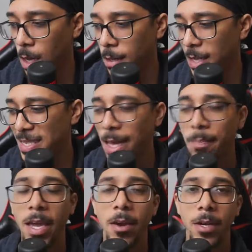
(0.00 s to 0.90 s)
It's not
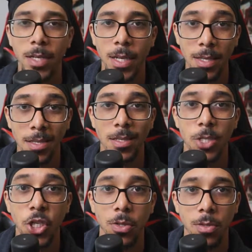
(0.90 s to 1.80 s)
parenting, it's
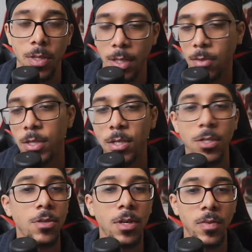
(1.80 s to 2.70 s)
children. There's just two different